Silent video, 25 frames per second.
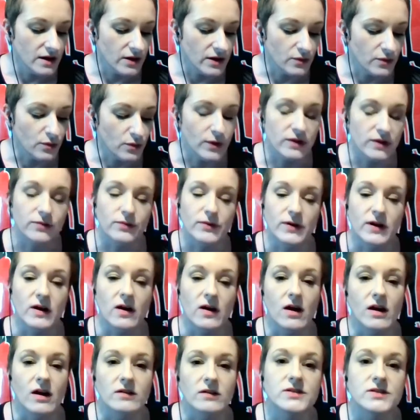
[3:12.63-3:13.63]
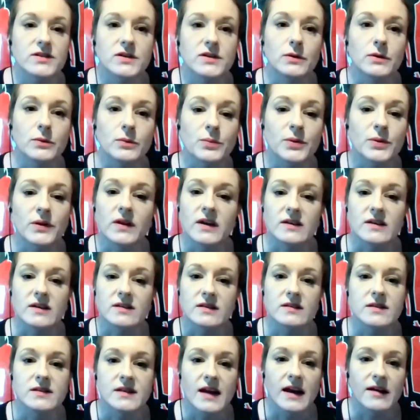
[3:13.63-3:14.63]
with regard to police
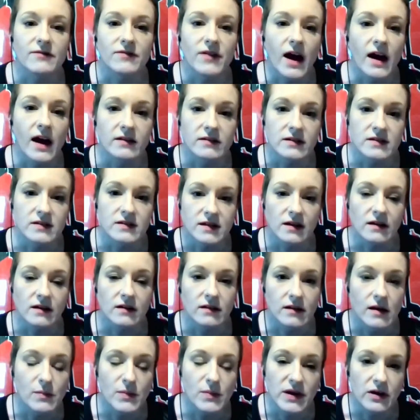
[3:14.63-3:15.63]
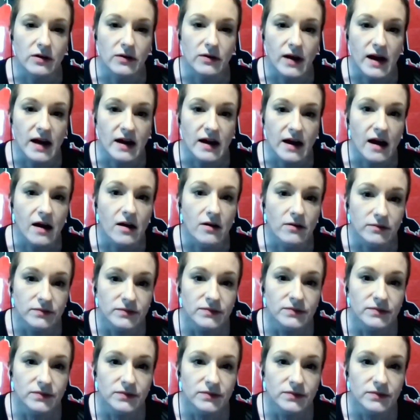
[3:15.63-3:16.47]
and state violence in Colombia right now.